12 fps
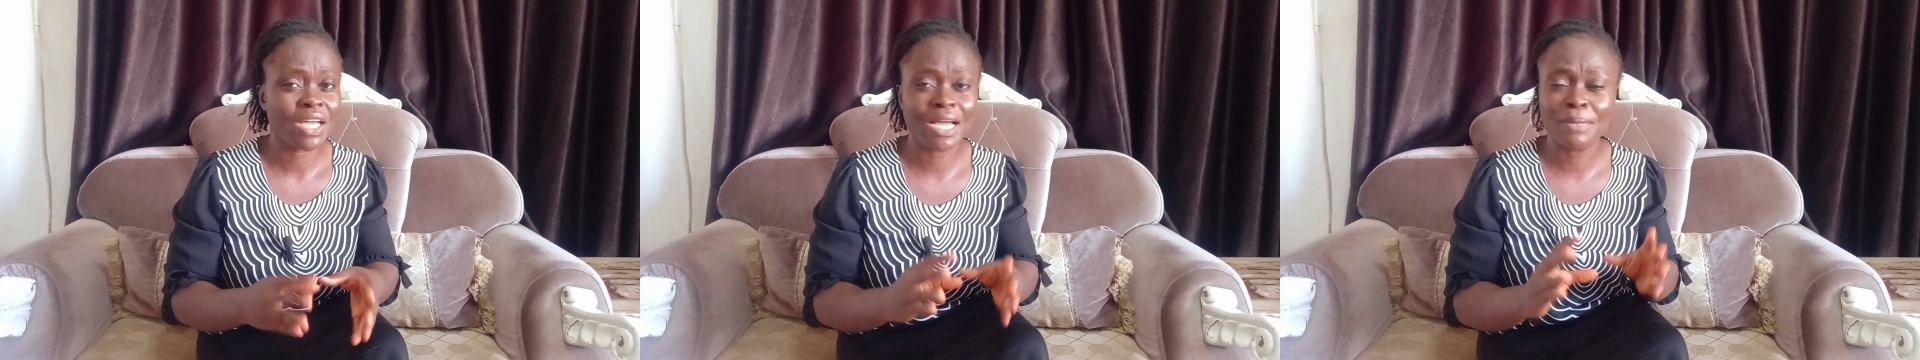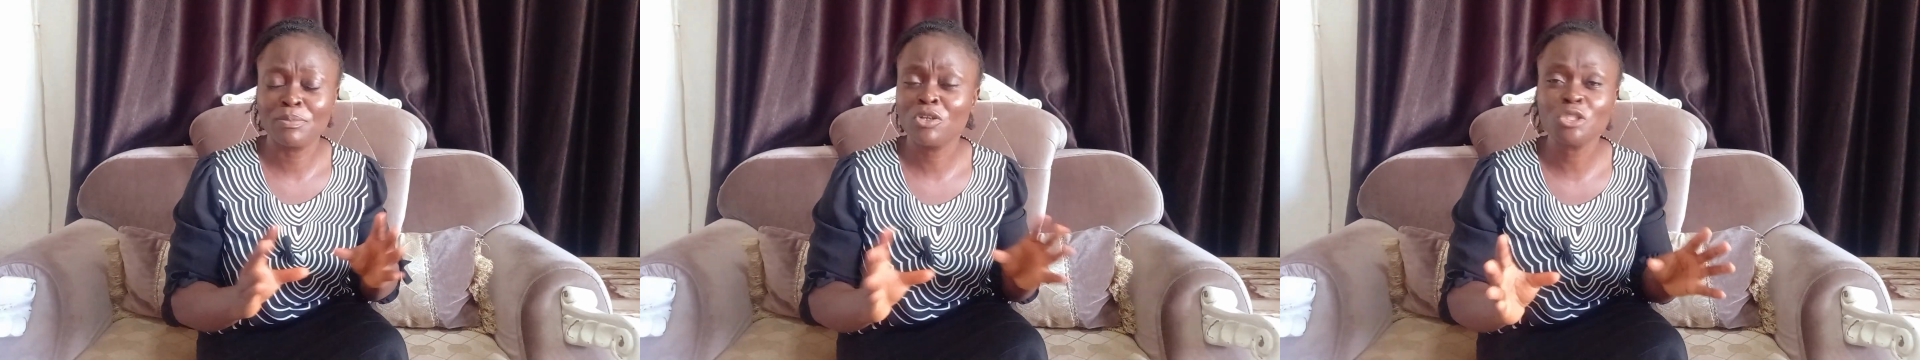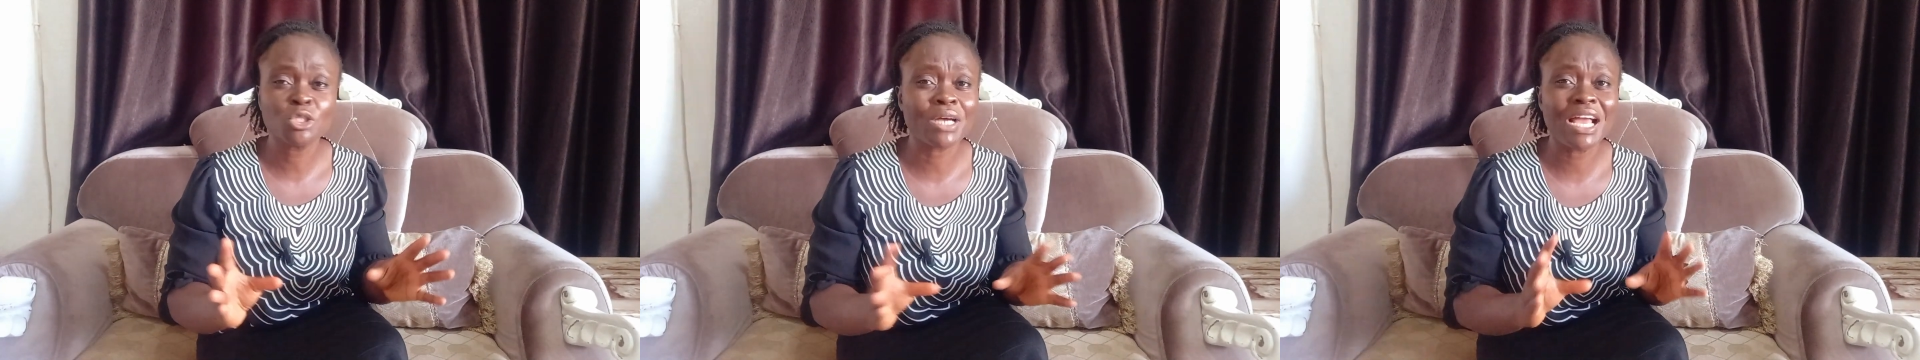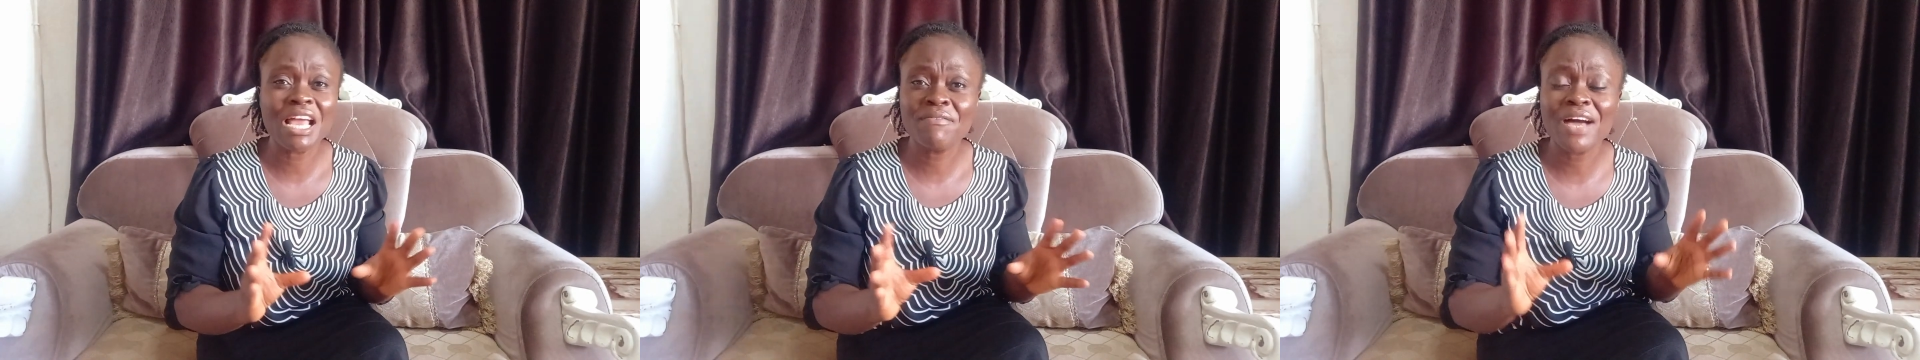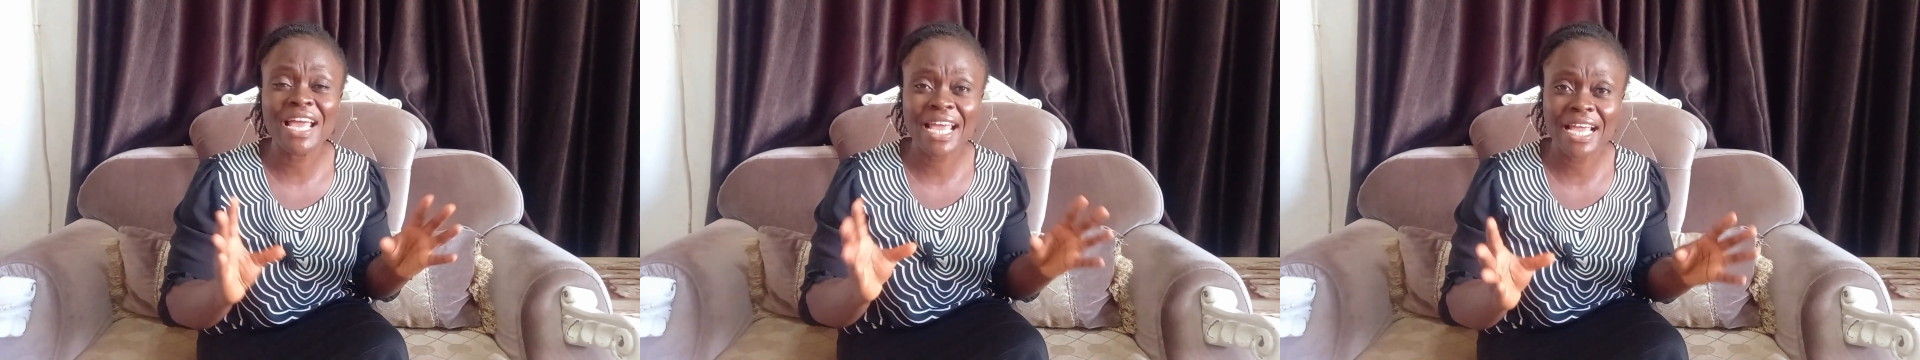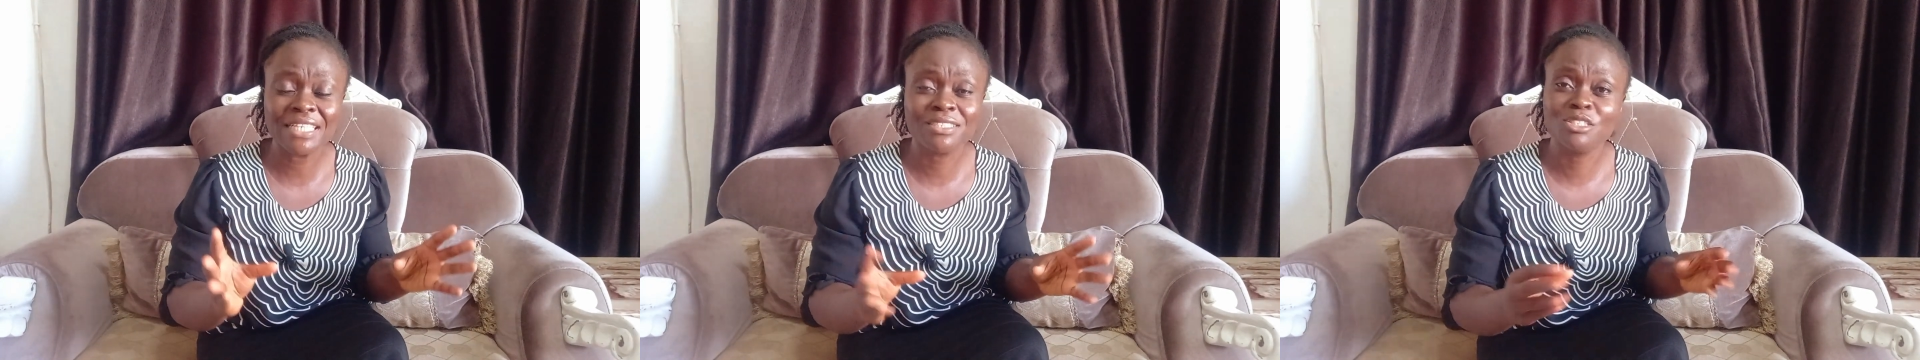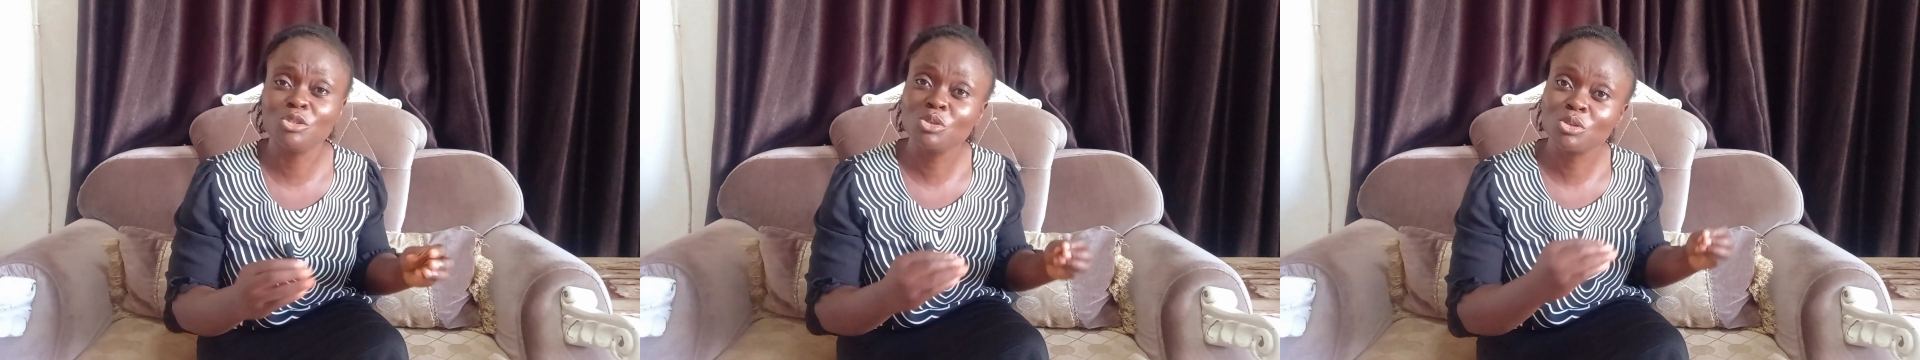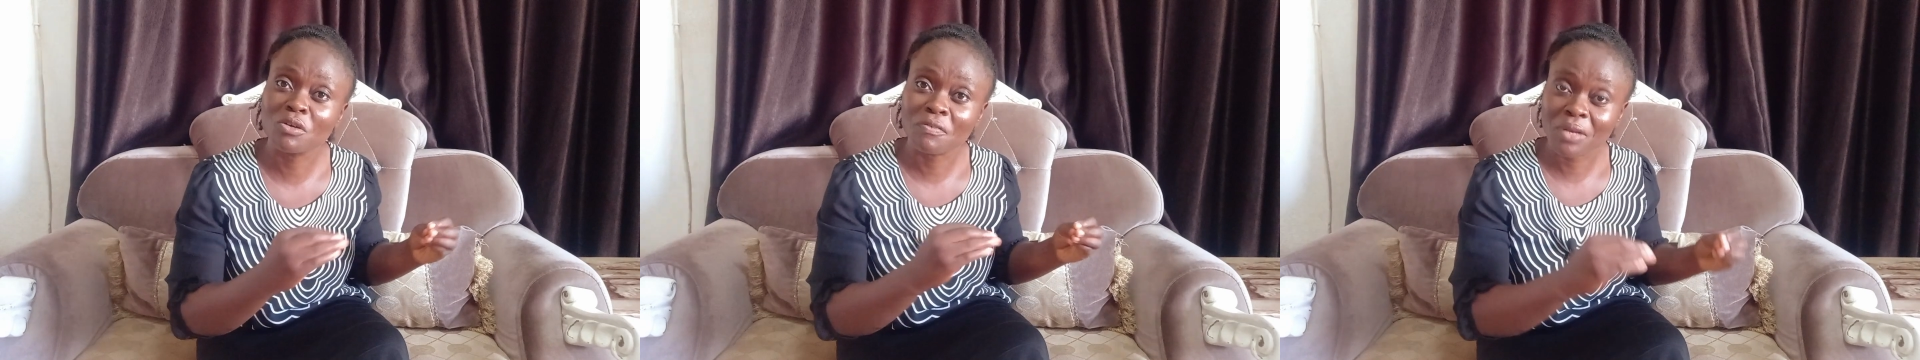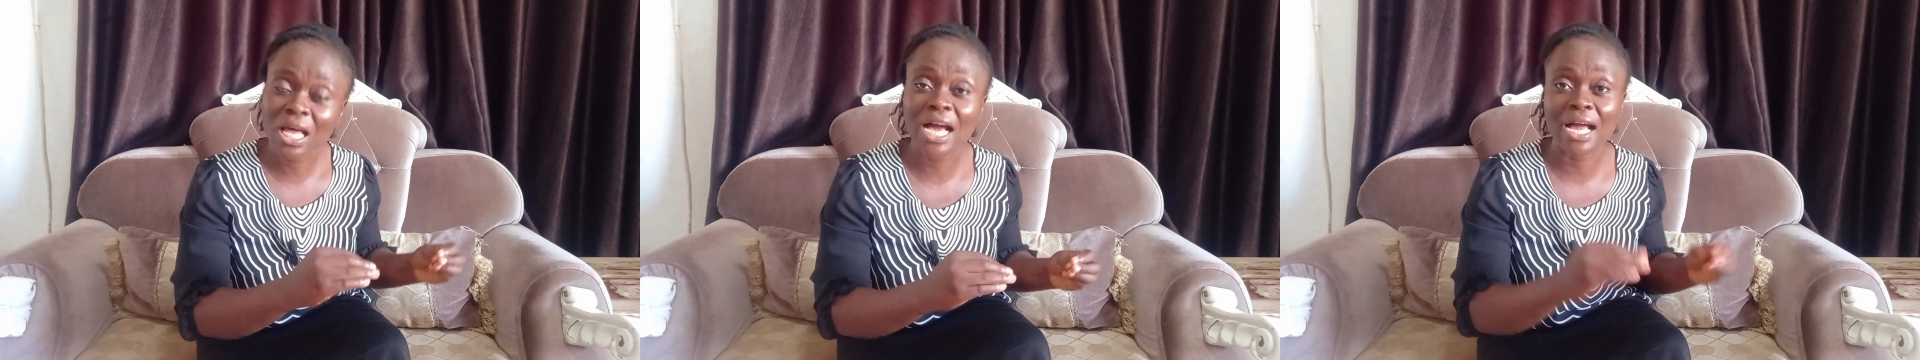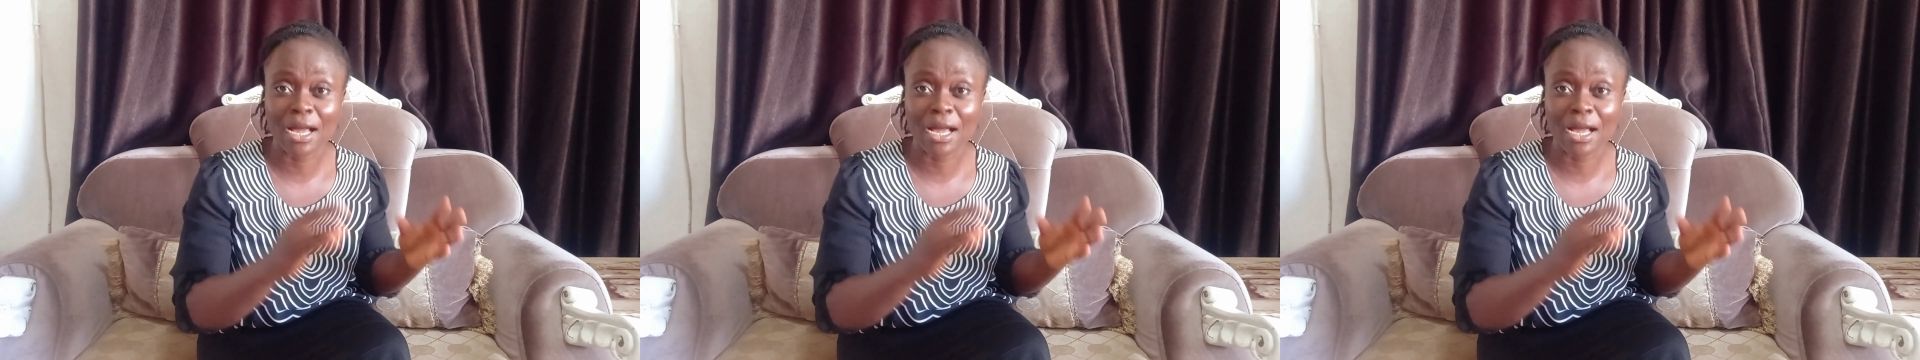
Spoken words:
I am not sure I ever heard the use of lakh